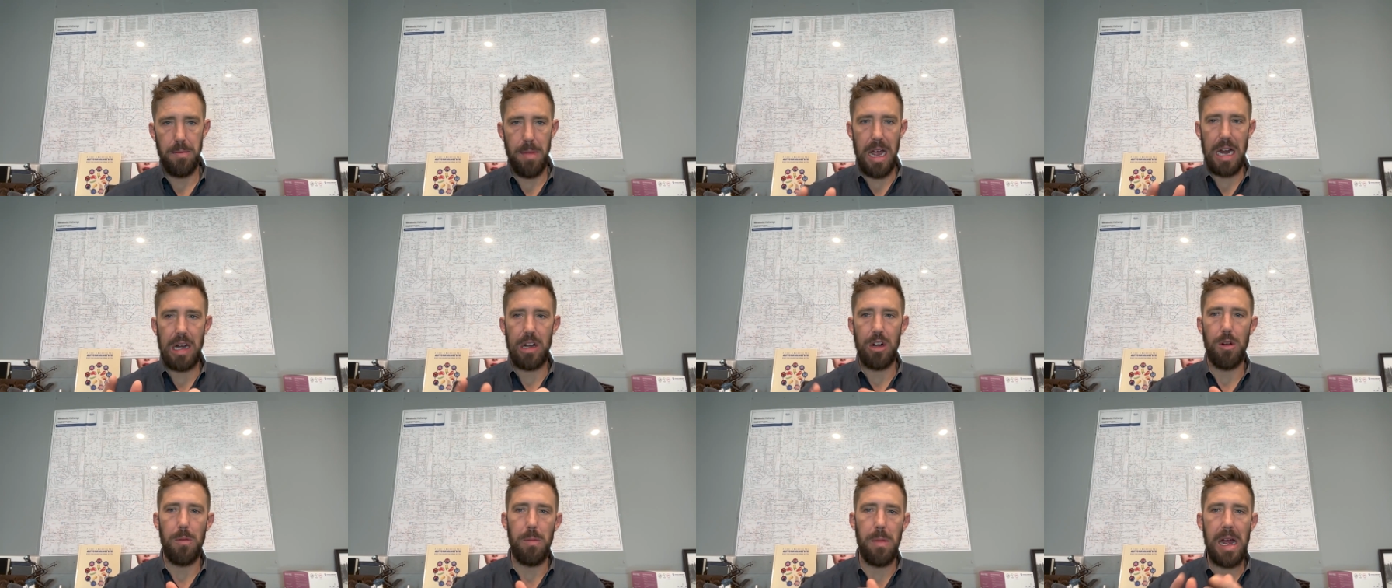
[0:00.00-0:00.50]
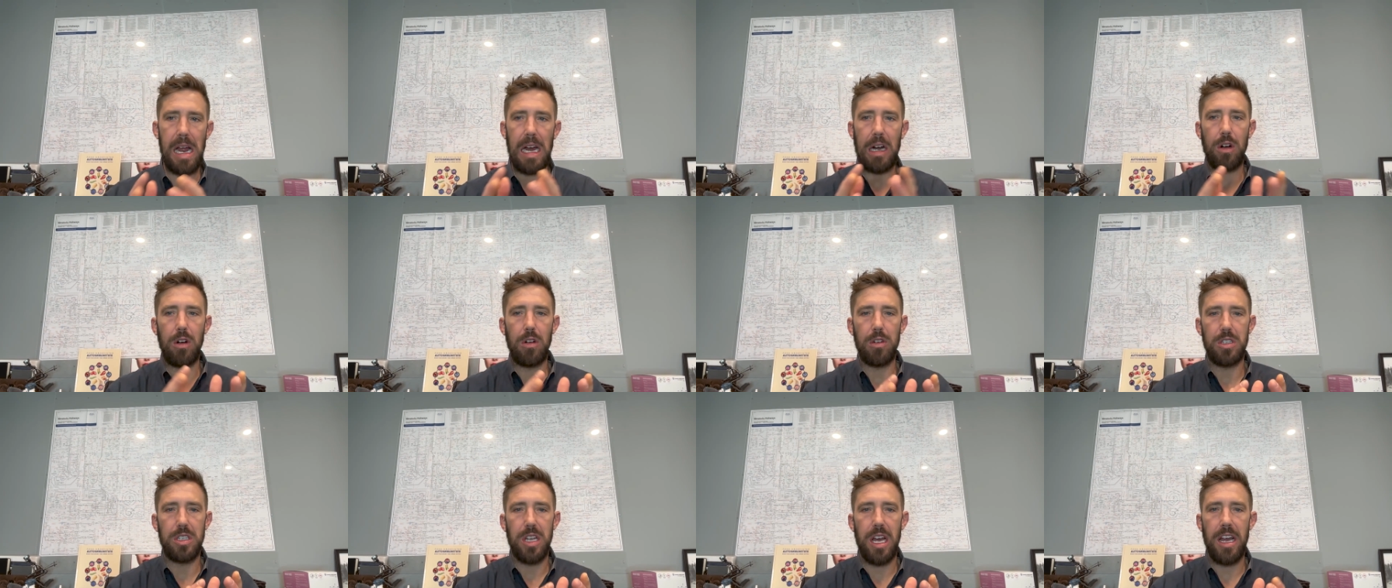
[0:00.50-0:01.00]
micro
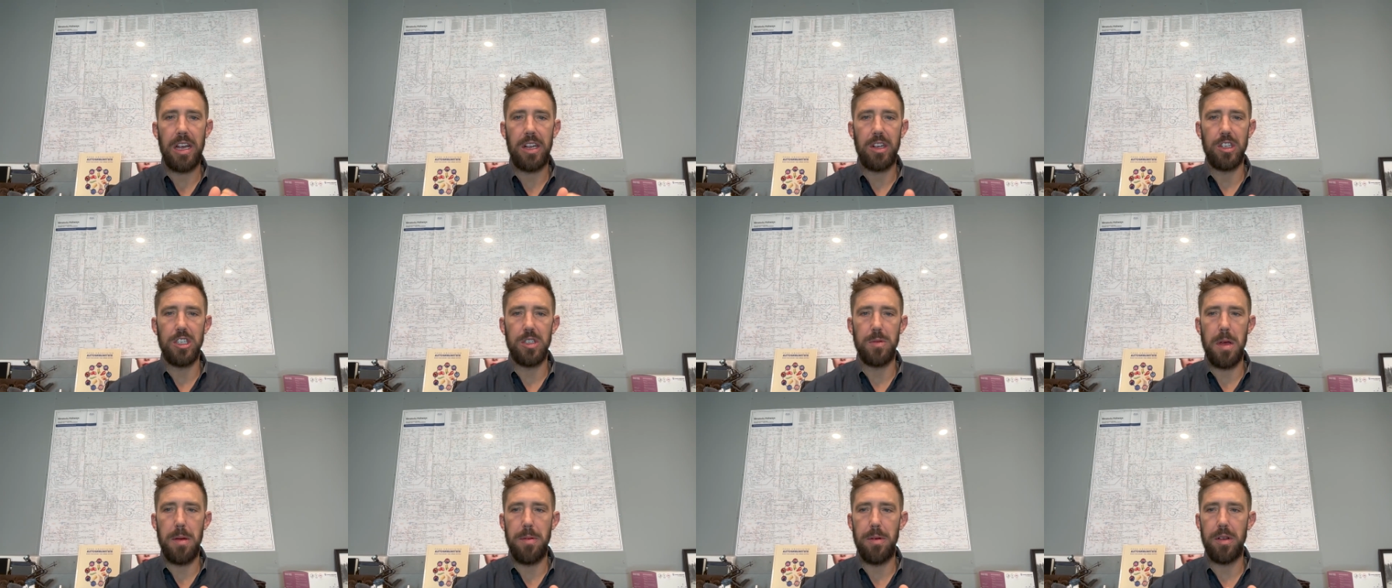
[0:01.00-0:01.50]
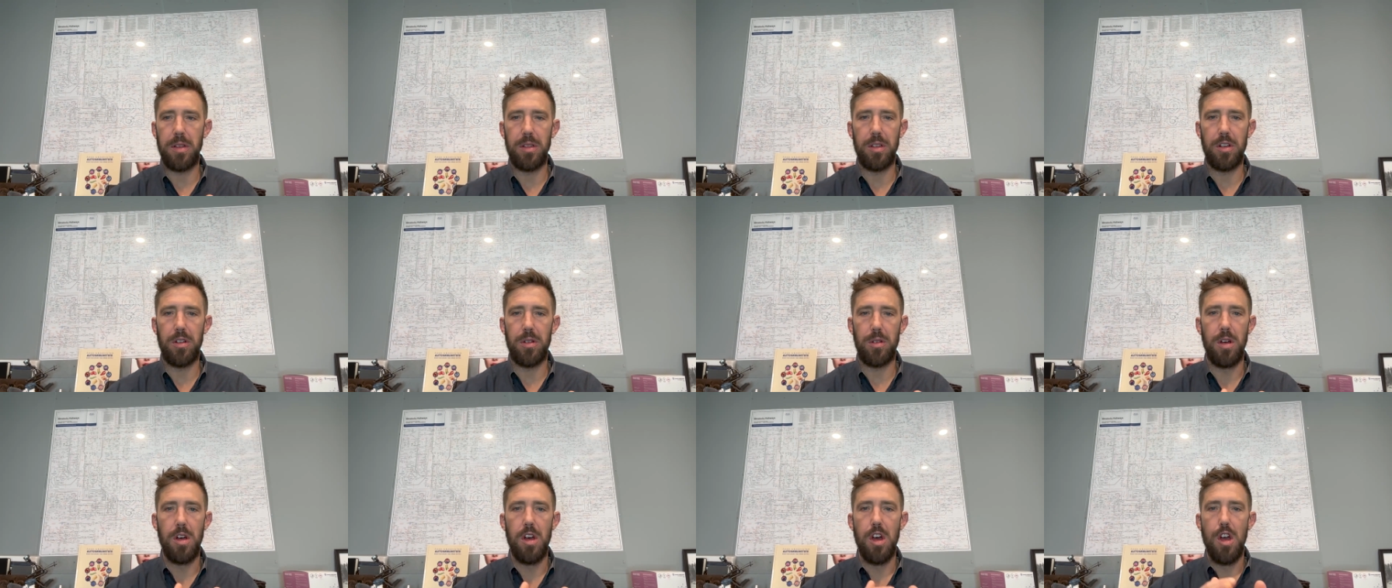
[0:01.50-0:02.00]
macro cycles, maybe a
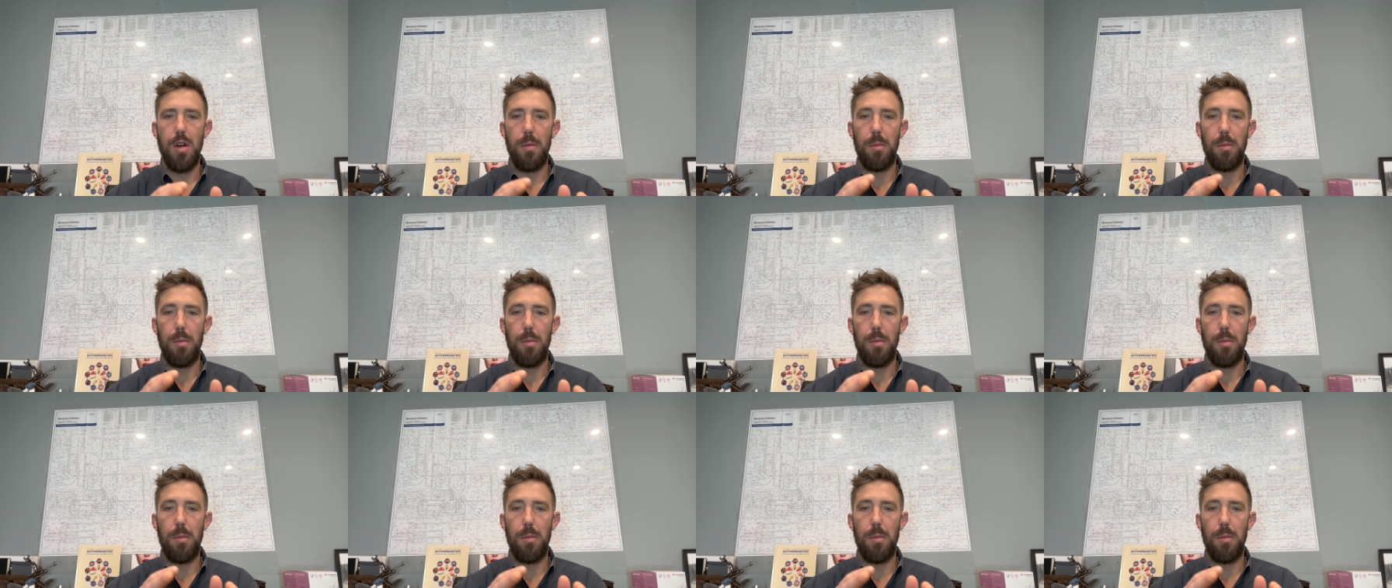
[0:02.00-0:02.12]
little